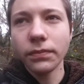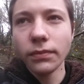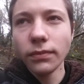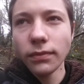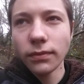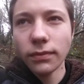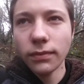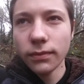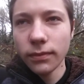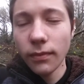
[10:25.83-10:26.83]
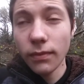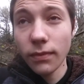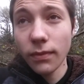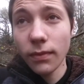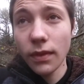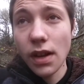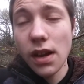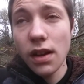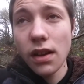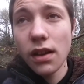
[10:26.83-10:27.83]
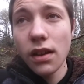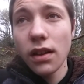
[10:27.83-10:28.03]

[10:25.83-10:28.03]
[no speech]